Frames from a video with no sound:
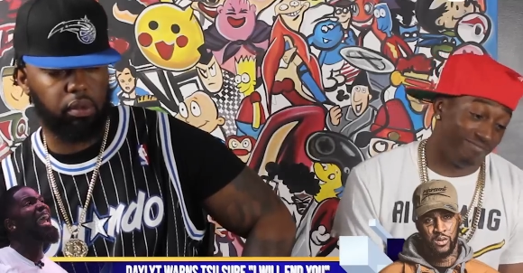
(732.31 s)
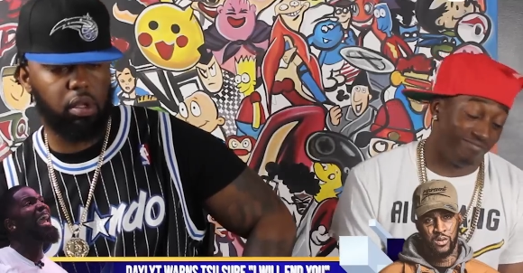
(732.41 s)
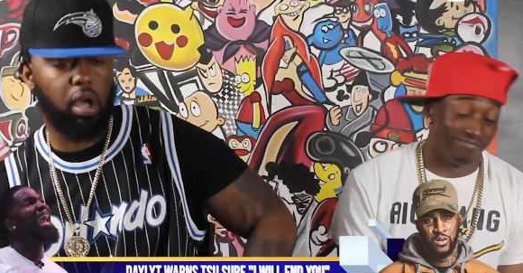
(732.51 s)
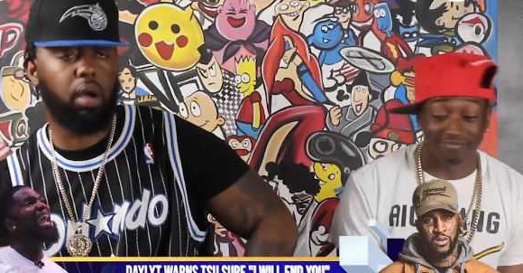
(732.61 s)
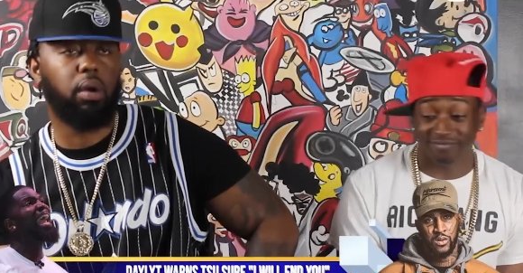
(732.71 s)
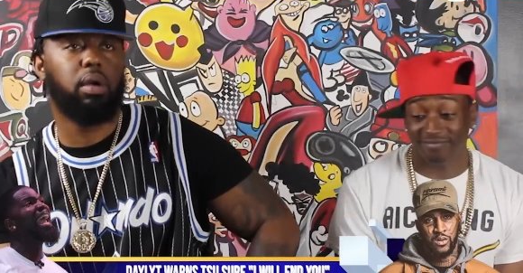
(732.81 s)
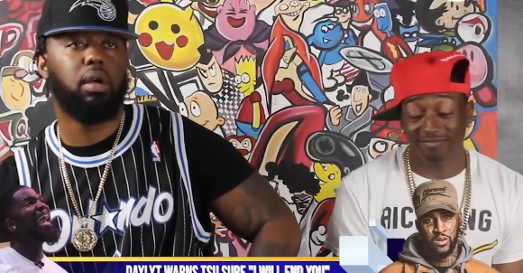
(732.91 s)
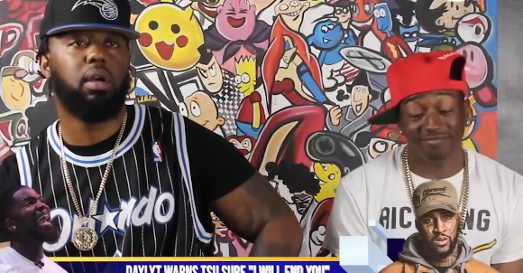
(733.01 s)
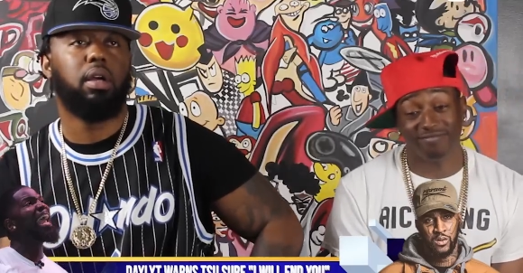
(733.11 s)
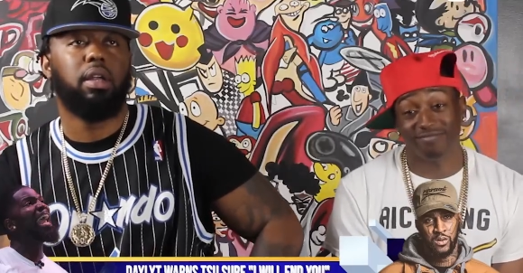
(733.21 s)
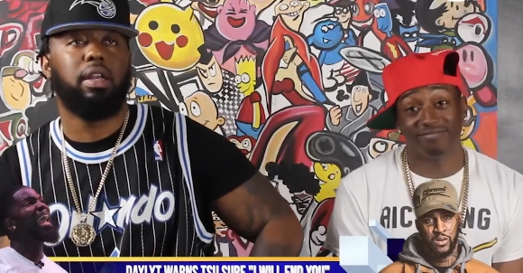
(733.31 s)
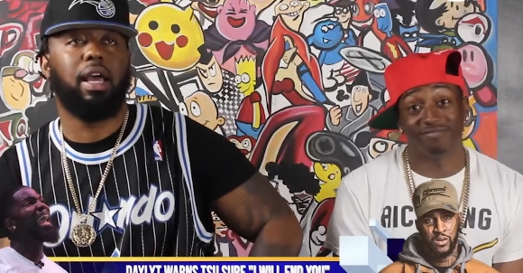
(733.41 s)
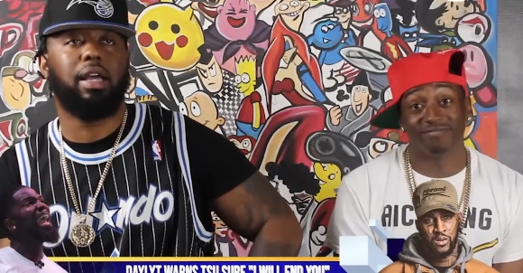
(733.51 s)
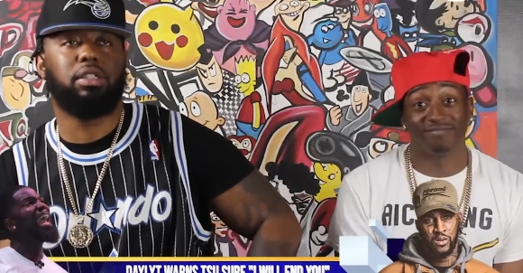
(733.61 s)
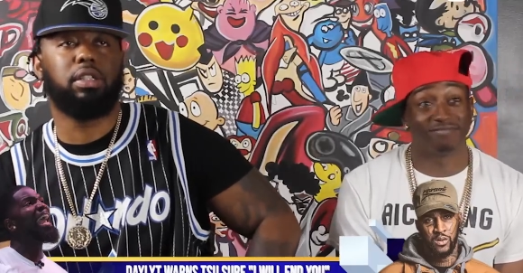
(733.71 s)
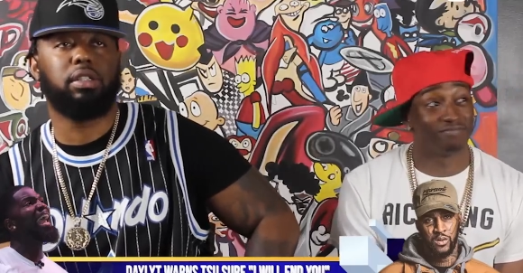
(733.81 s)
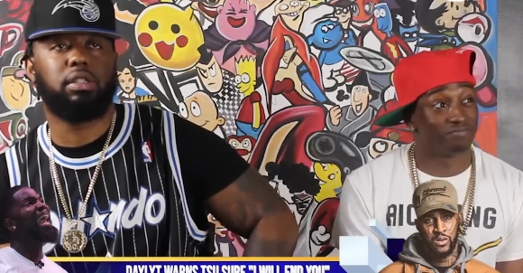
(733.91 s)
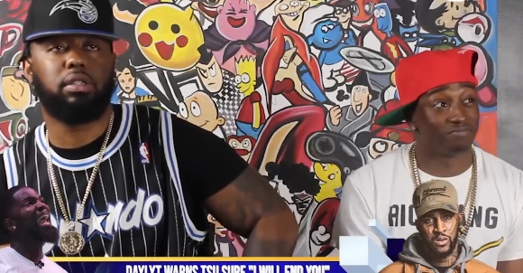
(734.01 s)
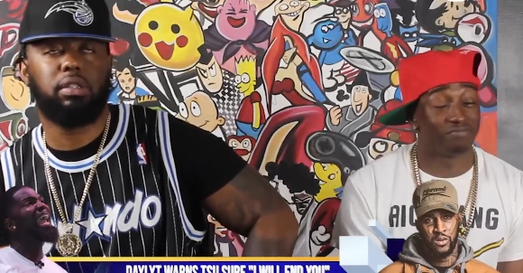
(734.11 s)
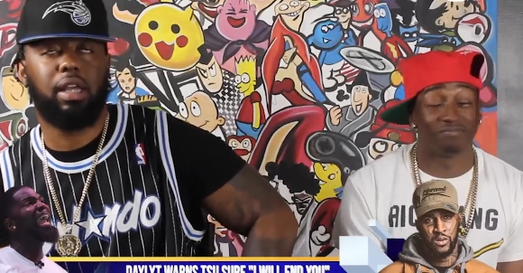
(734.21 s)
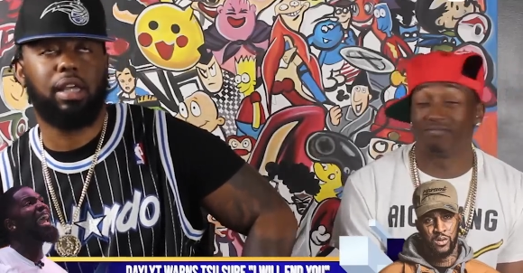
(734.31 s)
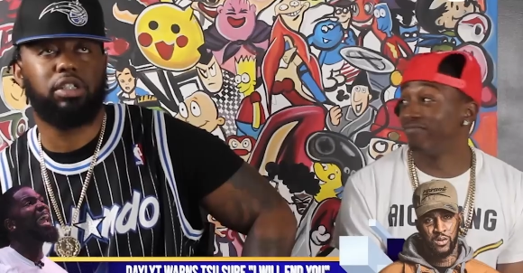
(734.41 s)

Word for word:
Speaker 1: No, not just not